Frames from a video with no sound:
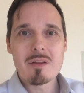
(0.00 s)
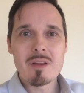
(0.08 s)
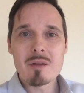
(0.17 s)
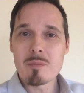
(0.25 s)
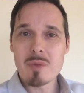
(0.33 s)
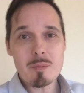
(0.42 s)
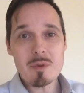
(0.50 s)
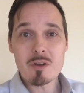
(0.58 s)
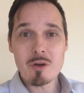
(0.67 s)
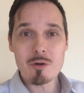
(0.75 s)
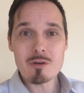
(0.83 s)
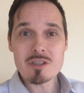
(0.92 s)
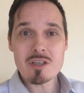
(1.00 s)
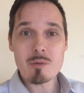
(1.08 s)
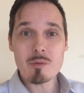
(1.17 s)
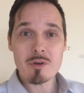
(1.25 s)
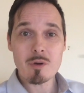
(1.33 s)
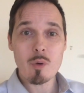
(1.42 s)
Then maybe
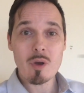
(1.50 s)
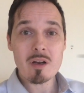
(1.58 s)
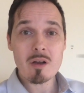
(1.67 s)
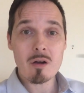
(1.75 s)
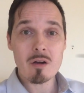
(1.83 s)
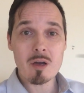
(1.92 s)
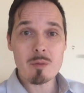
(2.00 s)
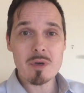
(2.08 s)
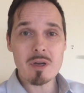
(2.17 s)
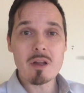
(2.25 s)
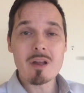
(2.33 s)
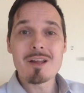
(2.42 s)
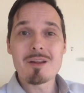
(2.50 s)
negotiate with your credit card company.